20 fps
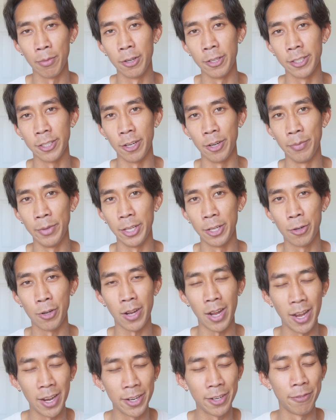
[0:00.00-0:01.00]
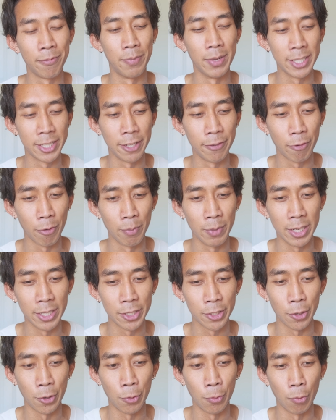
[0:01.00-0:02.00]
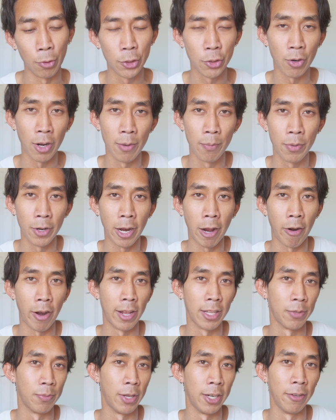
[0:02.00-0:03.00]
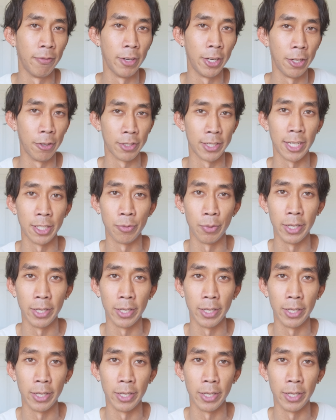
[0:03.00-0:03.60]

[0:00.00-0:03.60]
is going to be kind of busy for me, so we'll try and put out as many videos as we